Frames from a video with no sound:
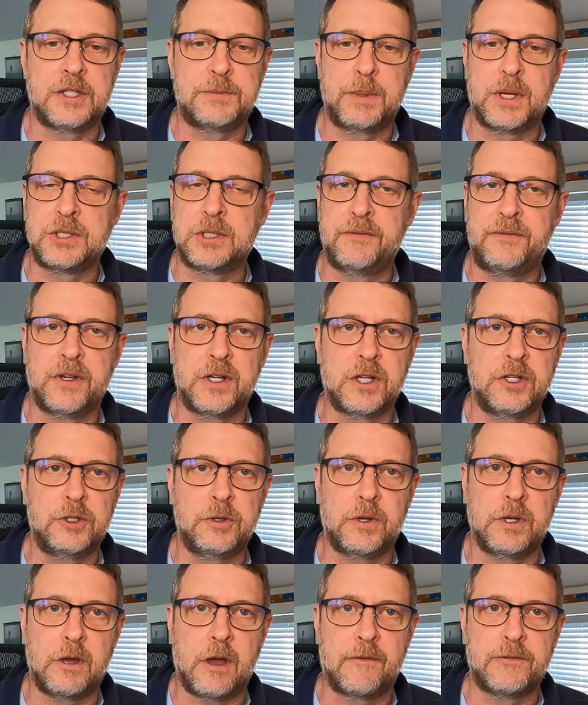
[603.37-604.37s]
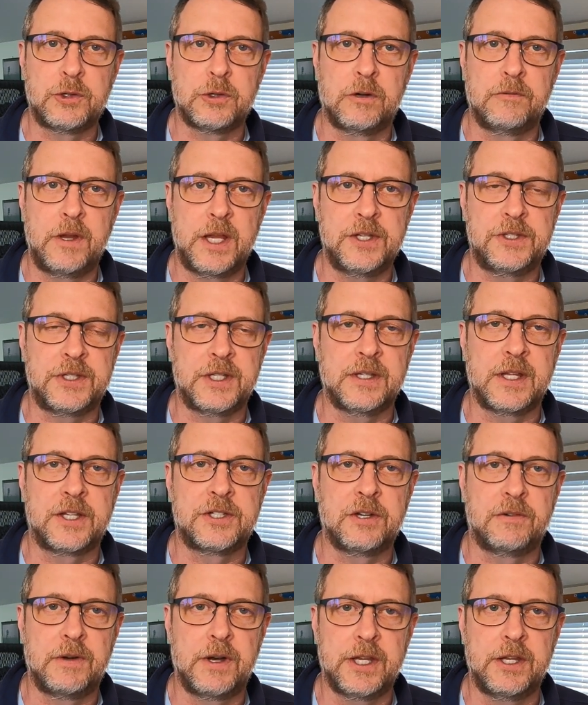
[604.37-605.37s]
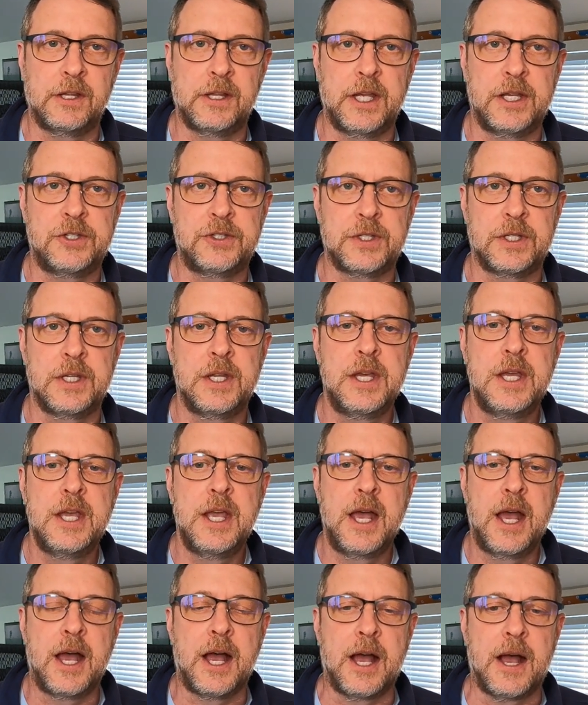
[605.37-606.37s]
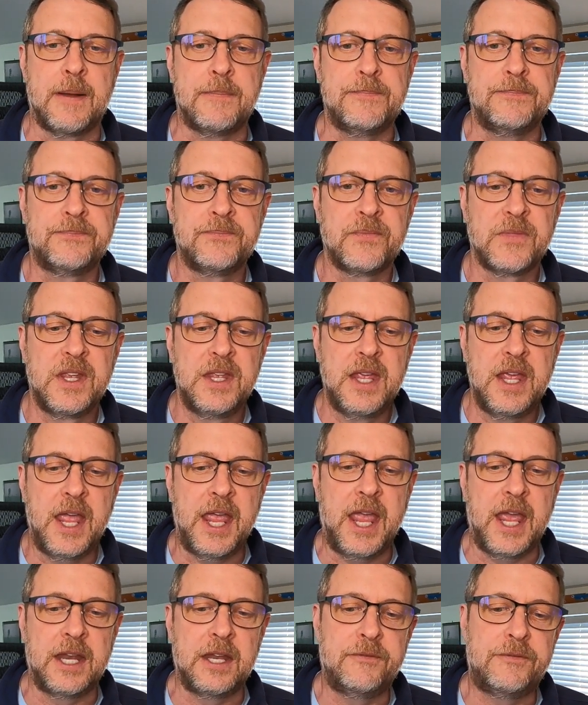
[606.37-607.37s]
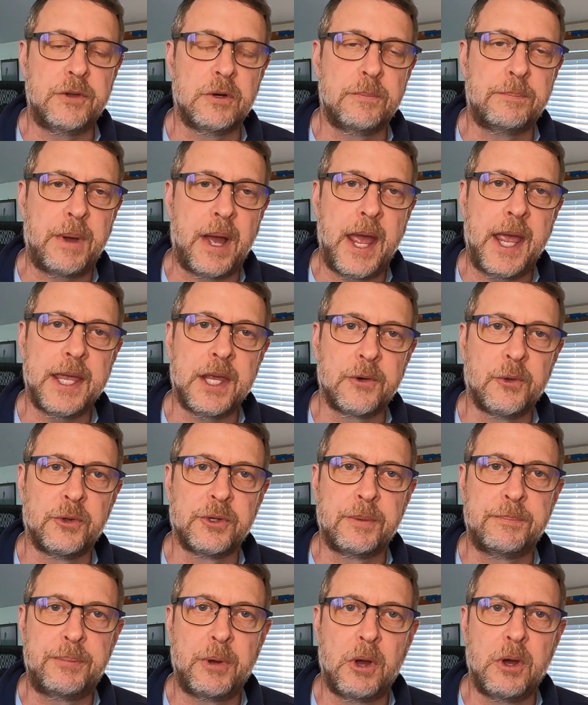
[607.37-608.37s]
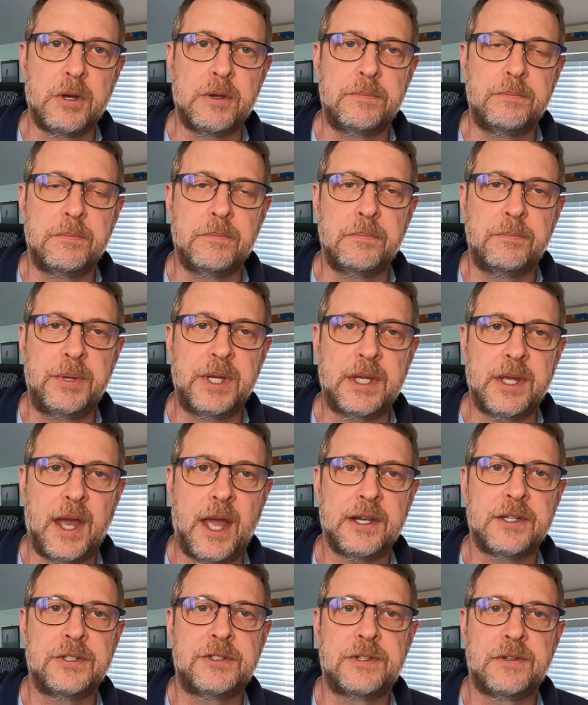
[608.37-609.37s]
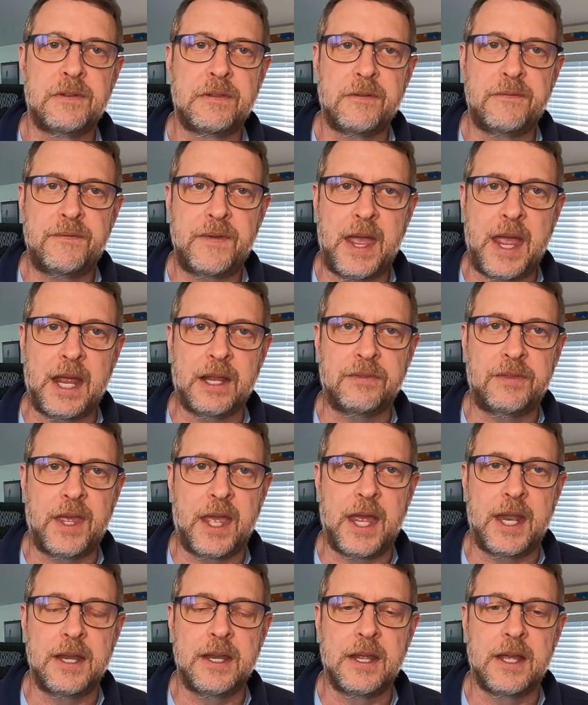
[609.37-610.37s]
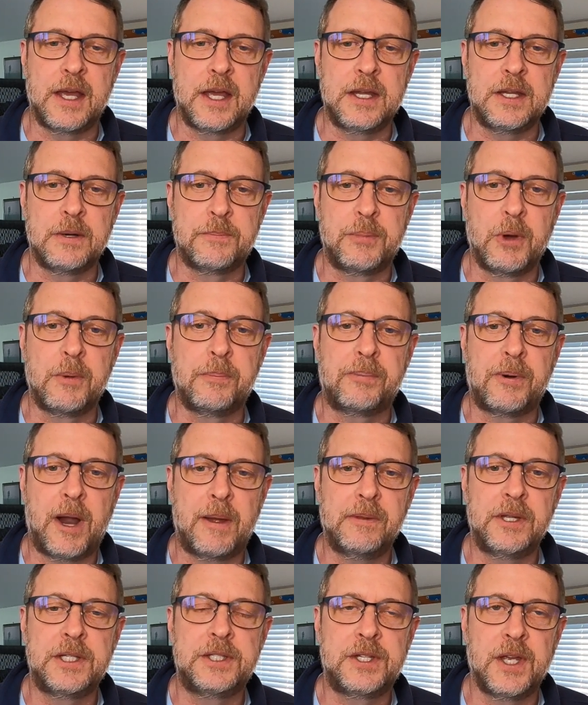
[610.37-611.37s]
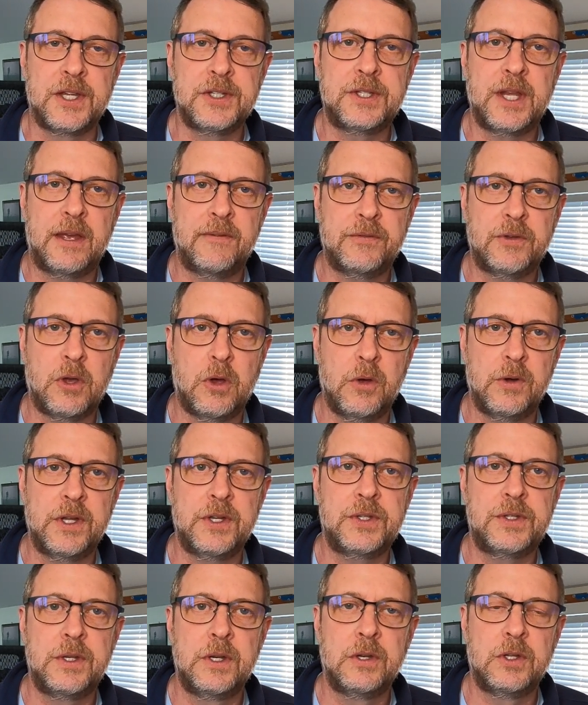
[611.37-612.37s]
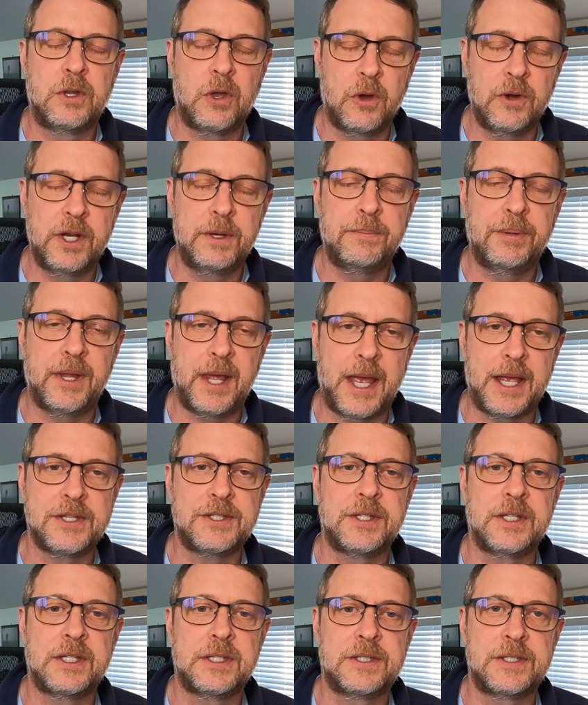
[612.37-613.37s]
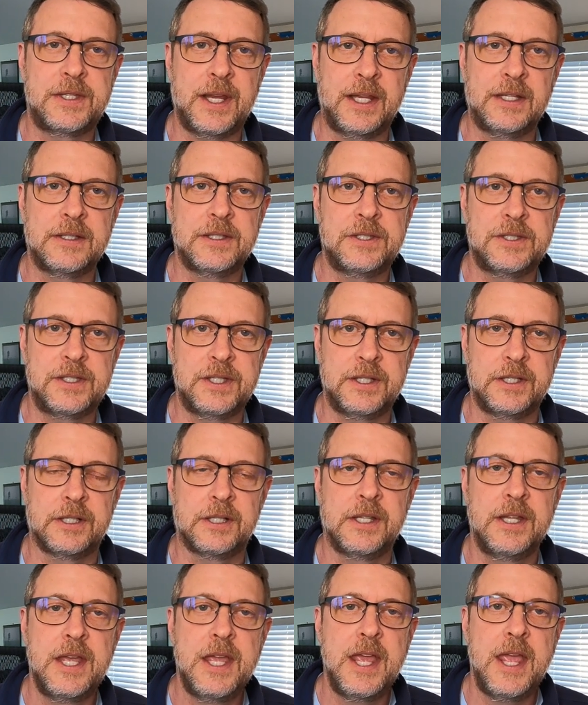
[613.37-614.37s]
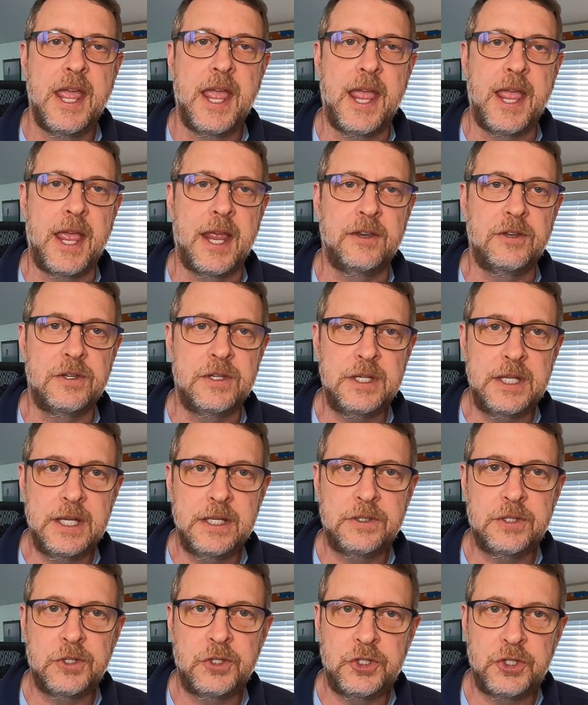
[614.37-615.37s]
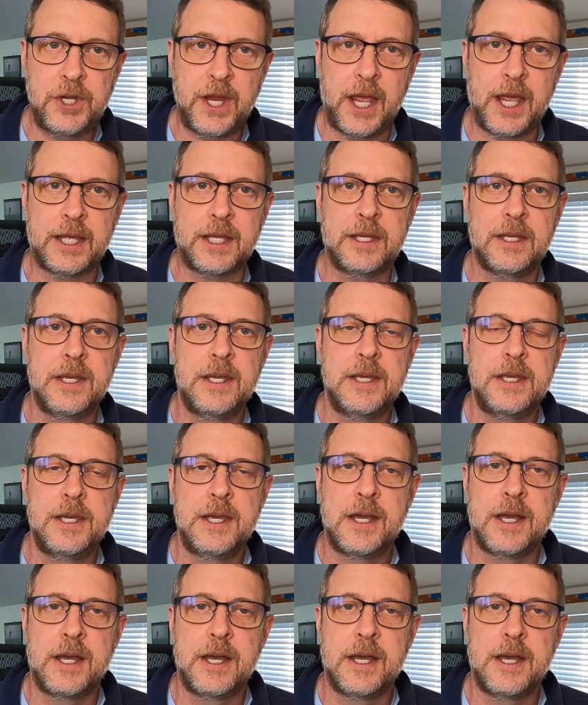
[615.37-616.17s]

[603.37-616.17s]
especially if you're going to do any offshore racing. That's a regulation. And if you're buying an older boat, be cognizant of the fact that your boat probably does have coated plastic, stainless steel, and you need to check